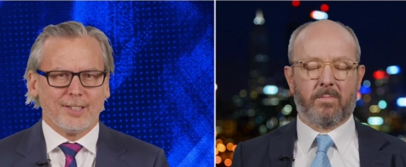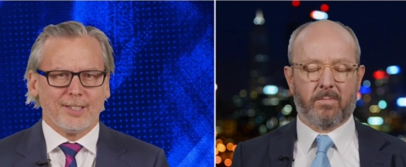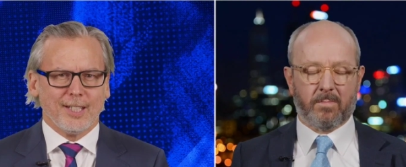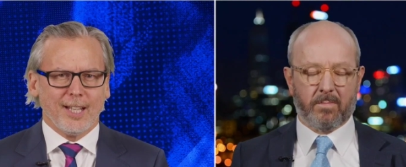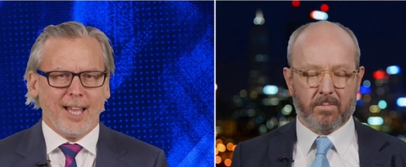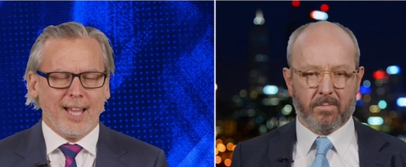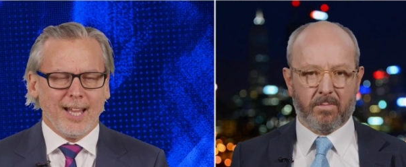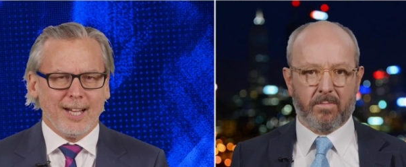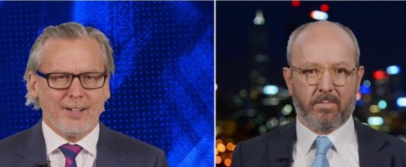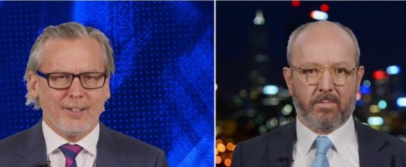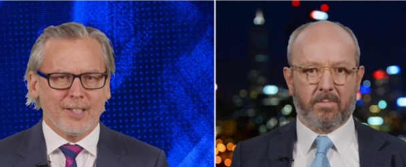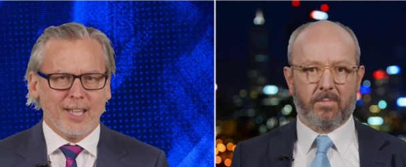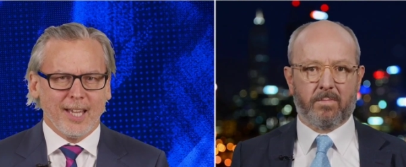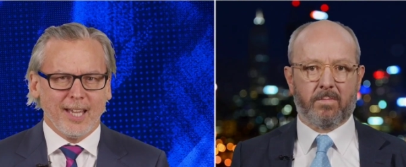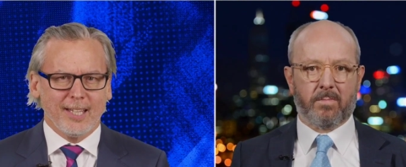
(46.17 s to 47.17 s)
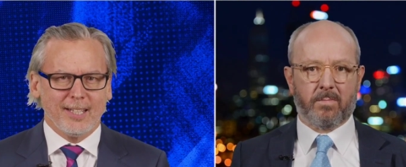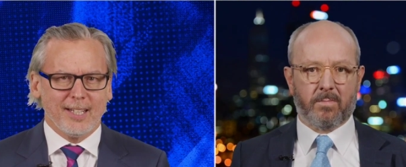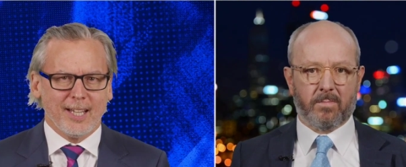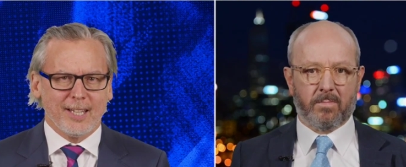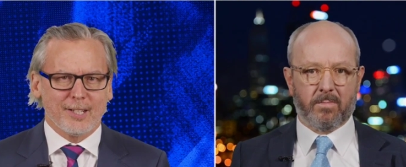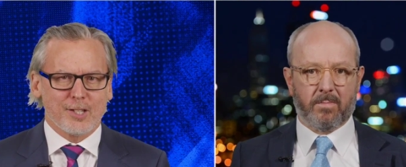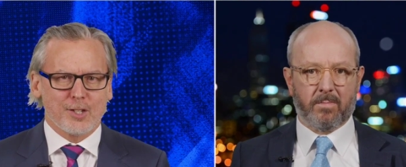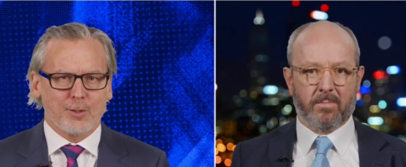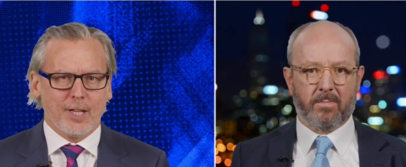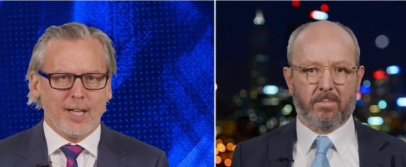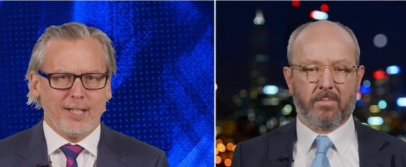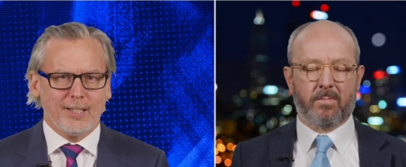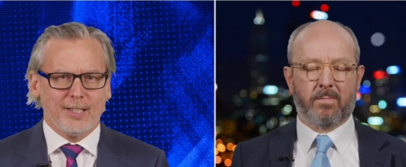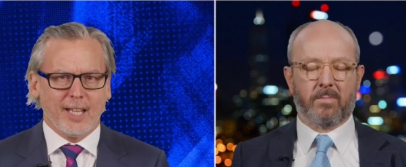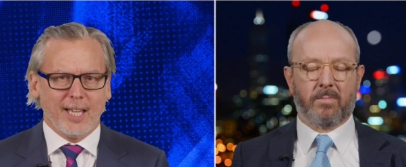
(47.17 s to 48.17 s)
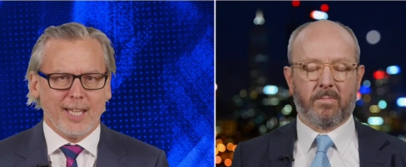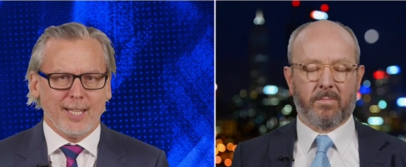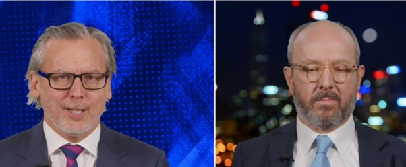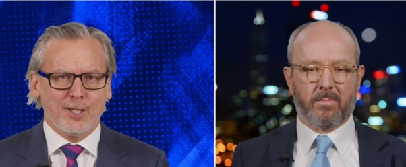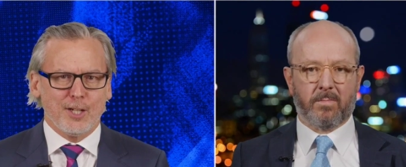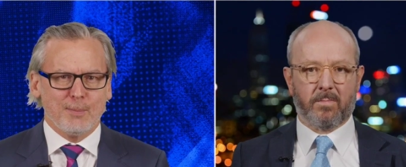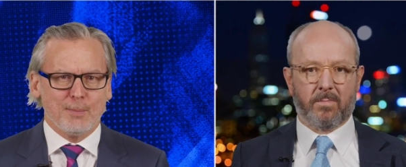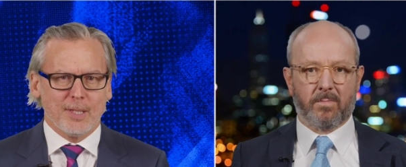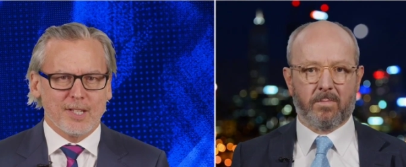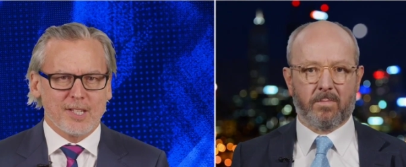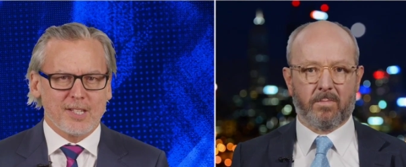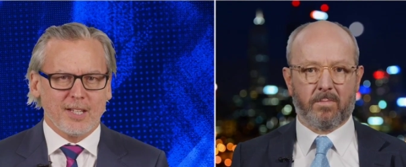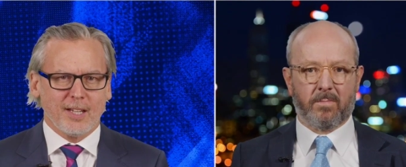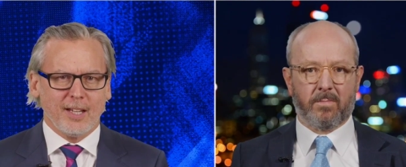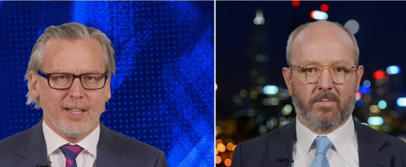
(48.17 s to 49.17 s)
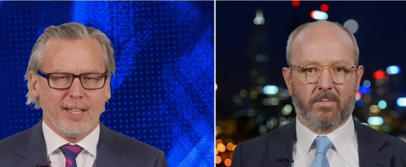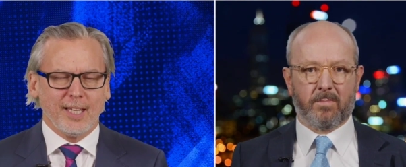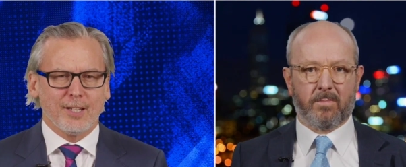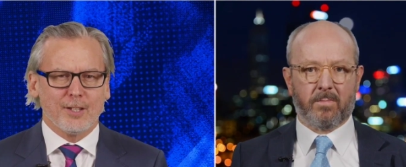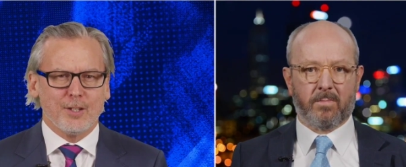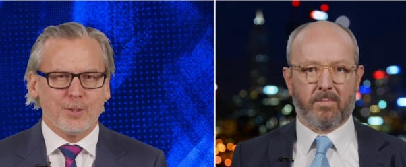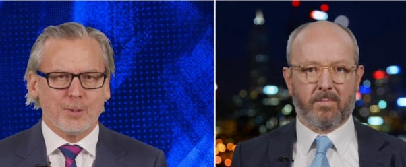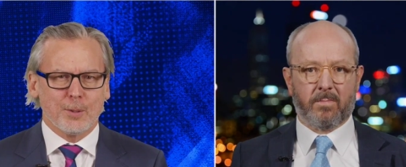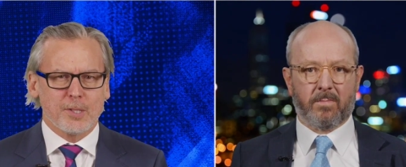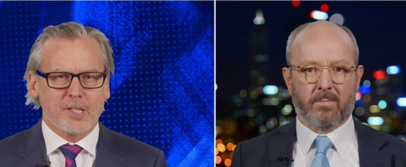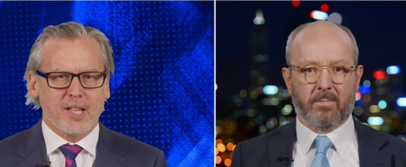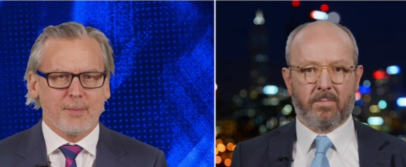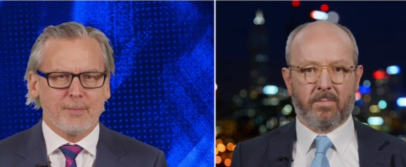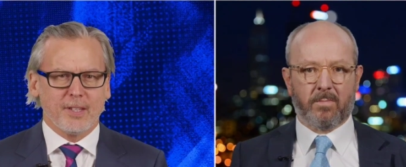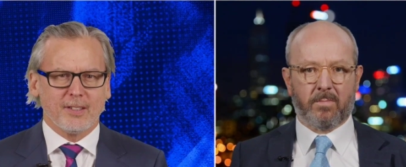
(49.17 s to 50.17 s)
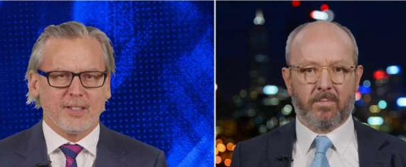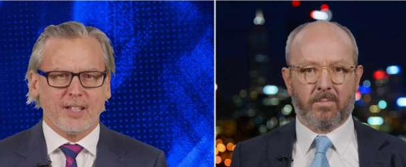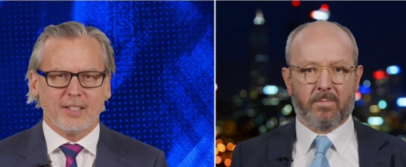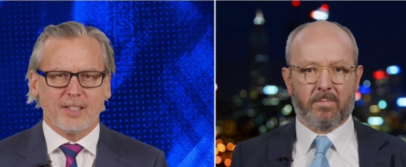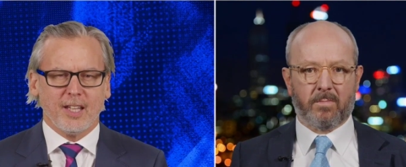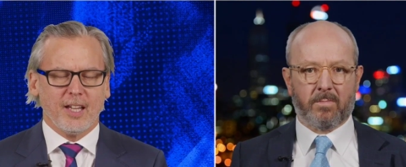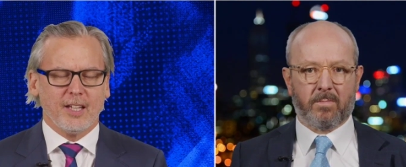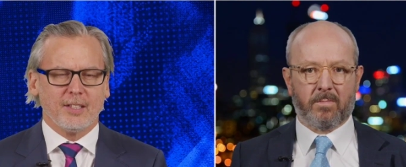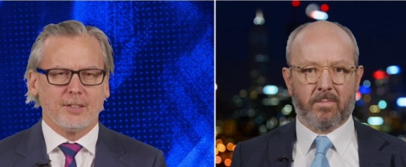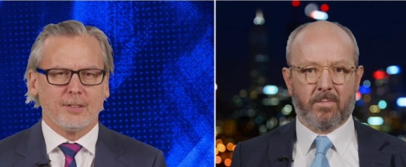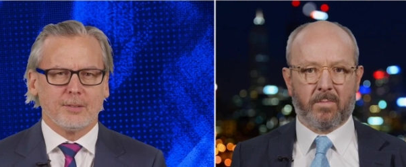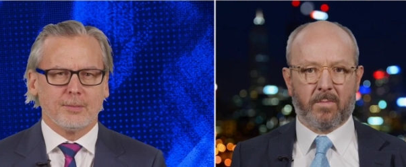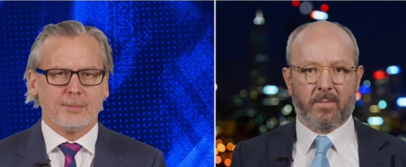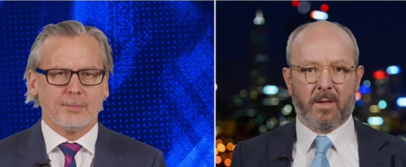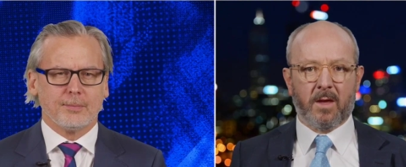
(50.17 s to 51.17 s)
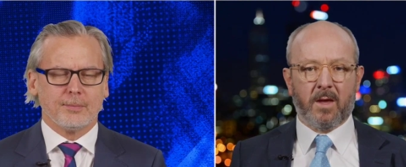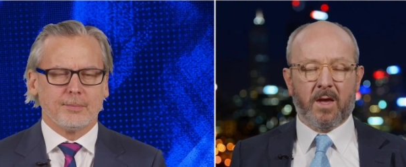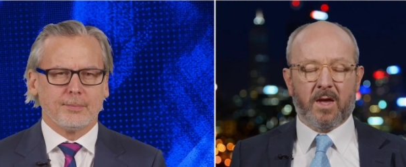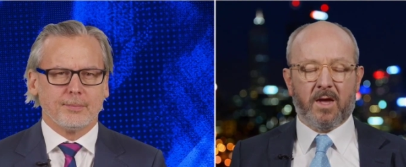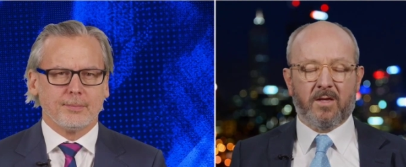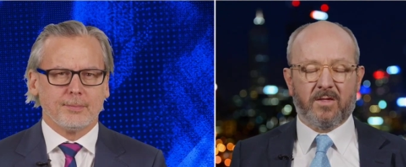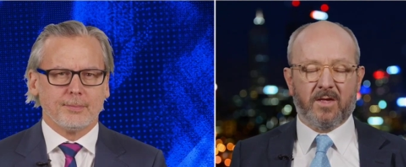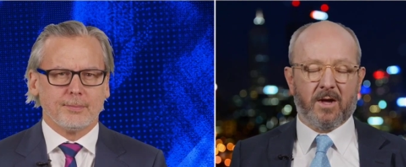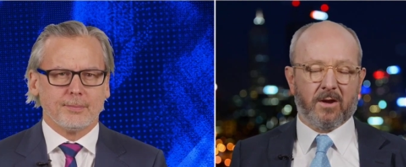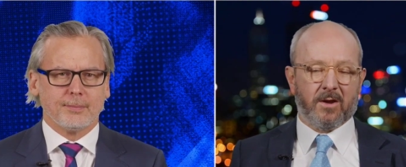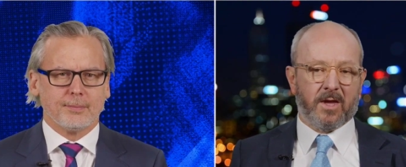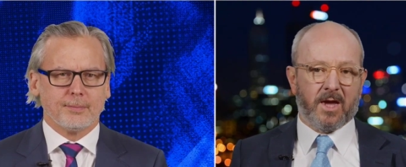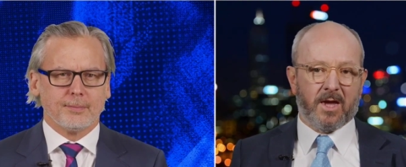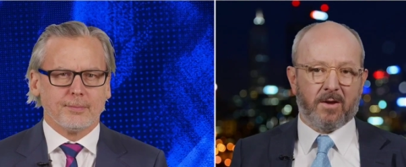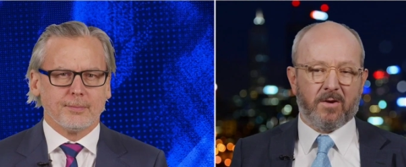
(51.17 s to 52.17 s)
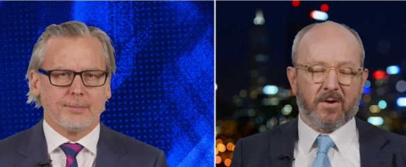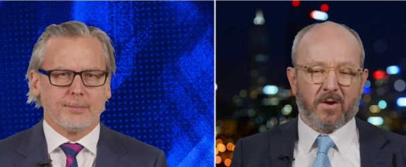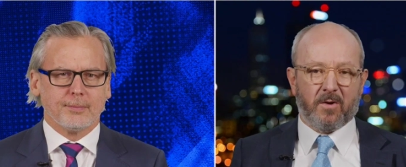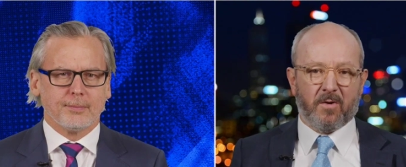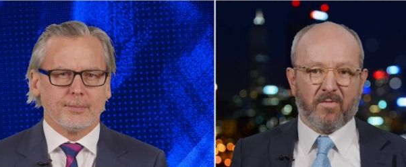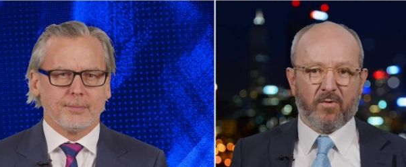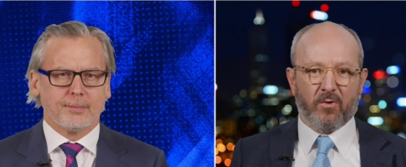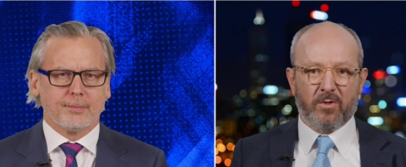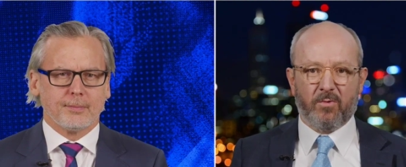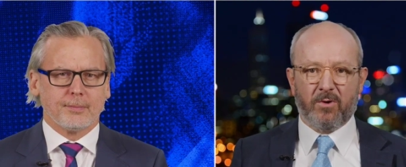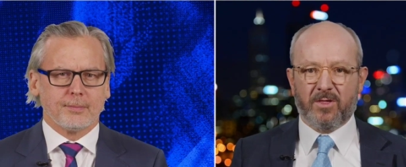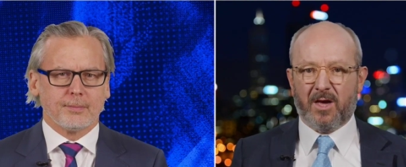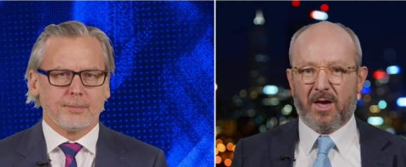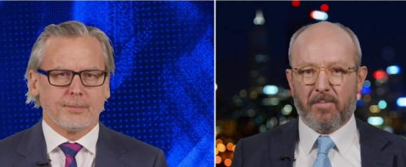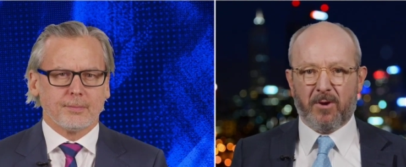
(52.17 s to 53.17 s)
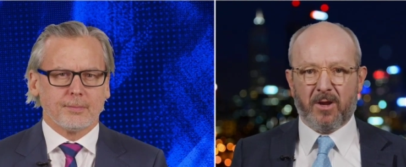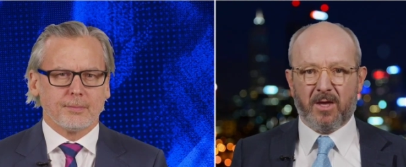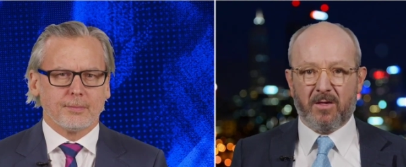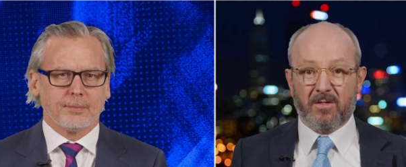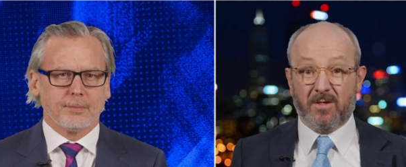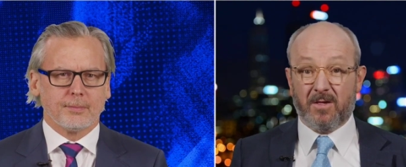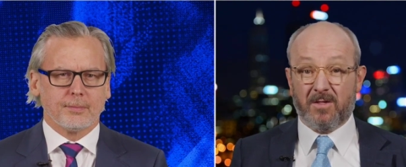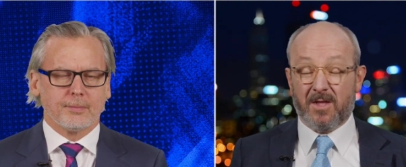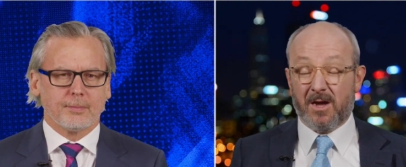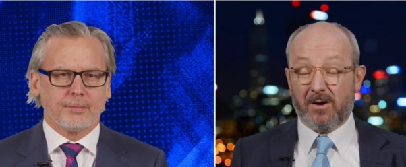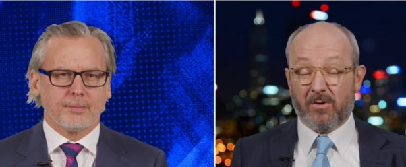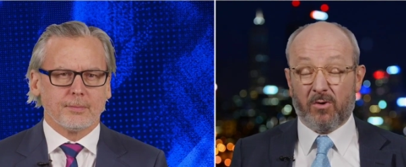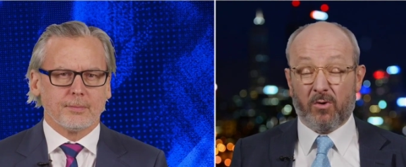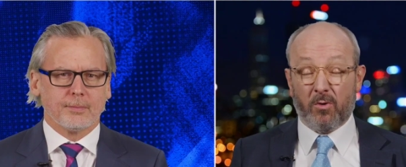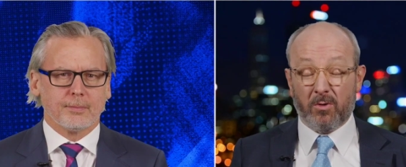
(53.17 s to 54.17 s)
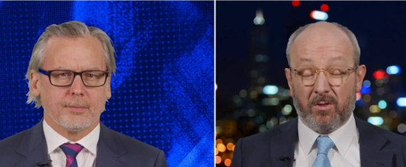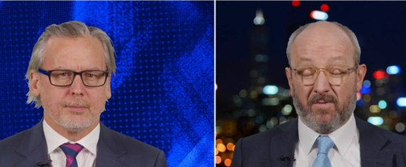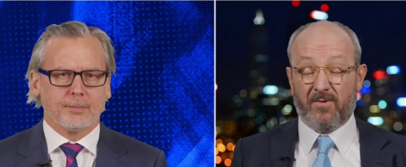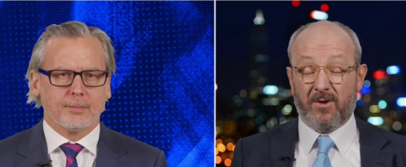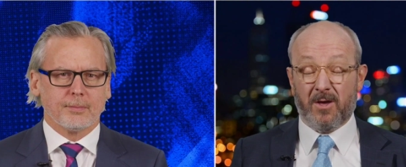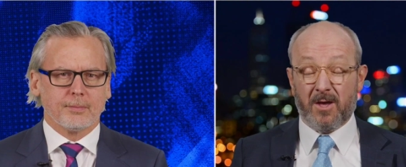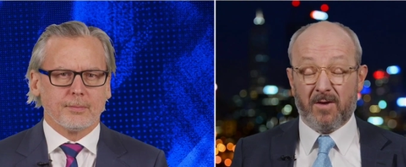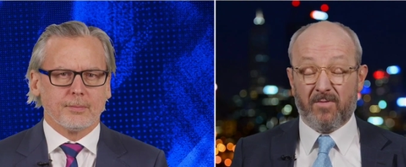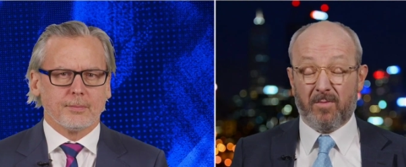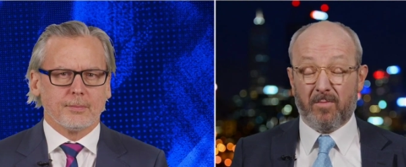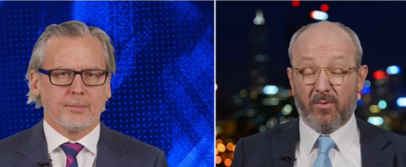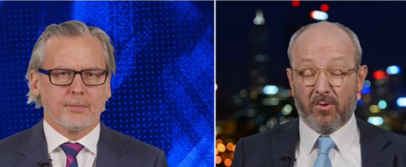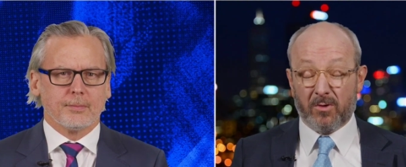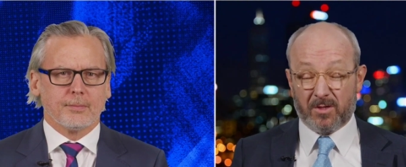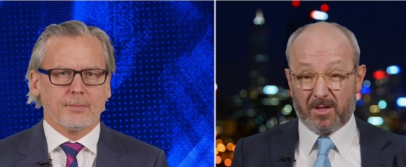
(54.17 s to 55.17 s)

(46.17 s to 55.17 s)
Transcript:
Speaker 1: how can an Australian Energy Minister ignore something like that?
Speaker 2: Exactly. And of course, what's happening is there's now calls for even more